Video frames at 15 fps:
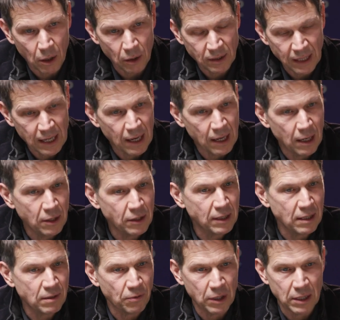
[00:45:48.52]
data
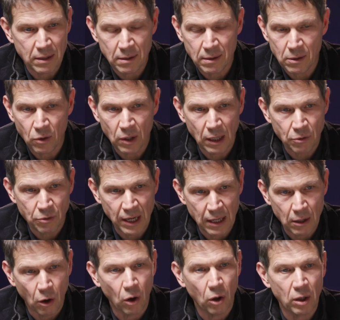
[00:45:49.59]
analytics, for instance, you can create
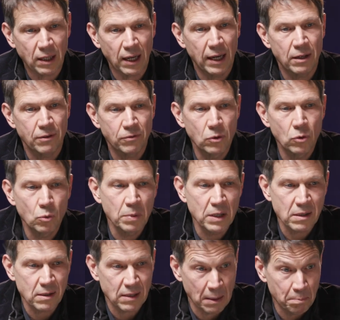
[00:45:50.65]
all kind of new
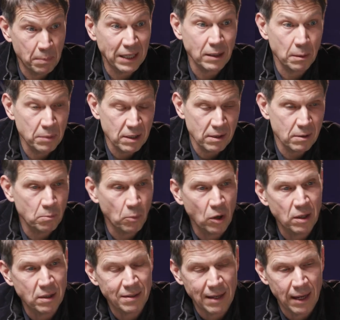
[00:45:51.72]
business and better business
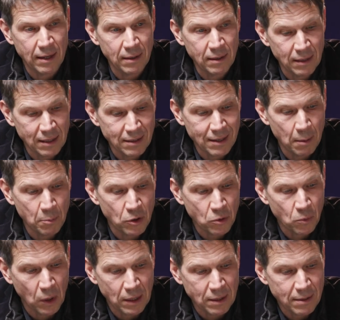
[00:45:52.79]
models than the established
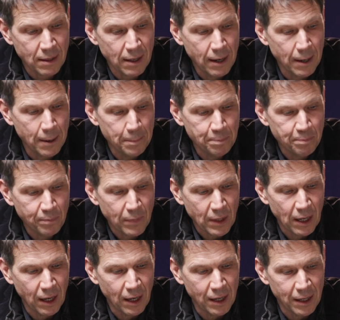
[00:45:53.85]
ones.
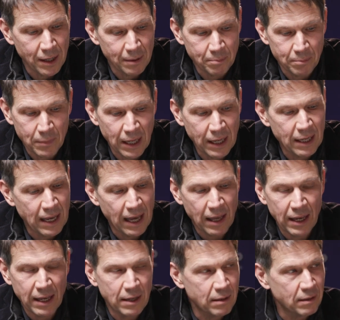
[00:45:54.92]
In
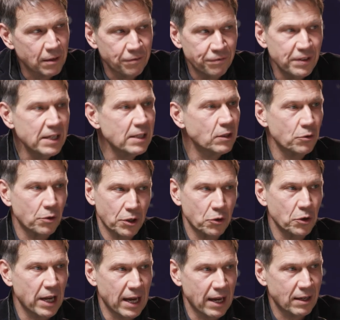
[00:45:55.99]
the field you are
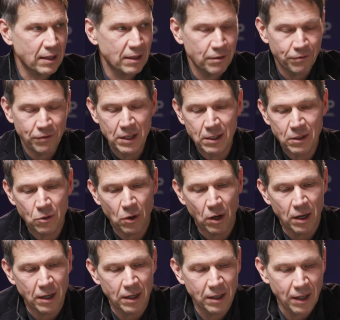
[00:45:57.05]
good at, in the field you
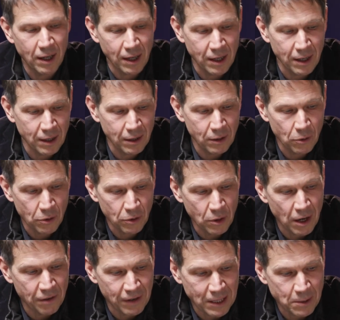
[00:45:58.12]
are you
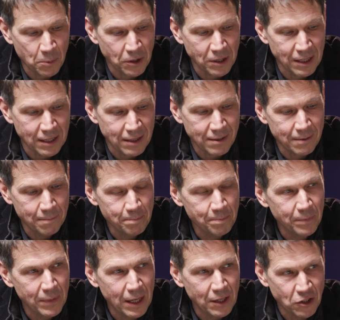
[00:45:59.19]
have expertise.
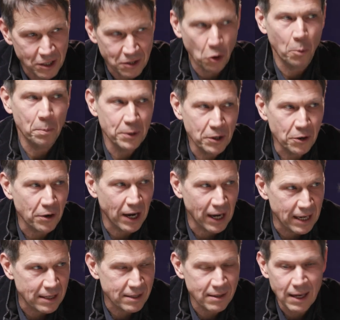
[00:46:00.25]
Just open your
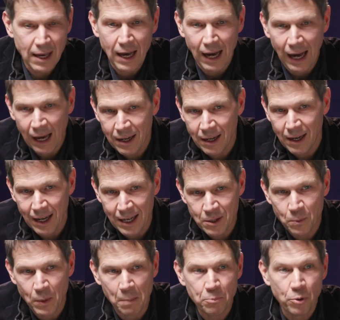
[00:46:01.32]
eyes,
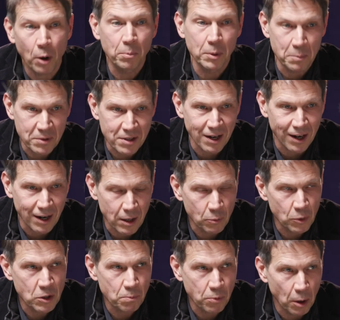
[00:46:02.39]
analyze where problems are,
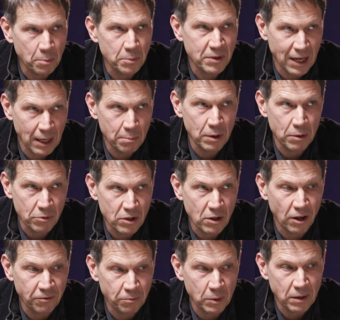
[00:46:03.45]
which problems can be
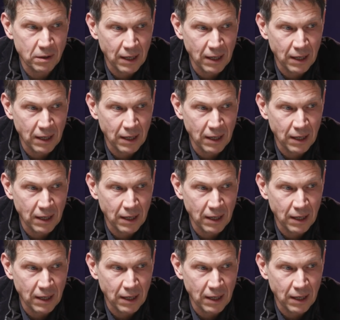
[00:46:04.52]
resolved with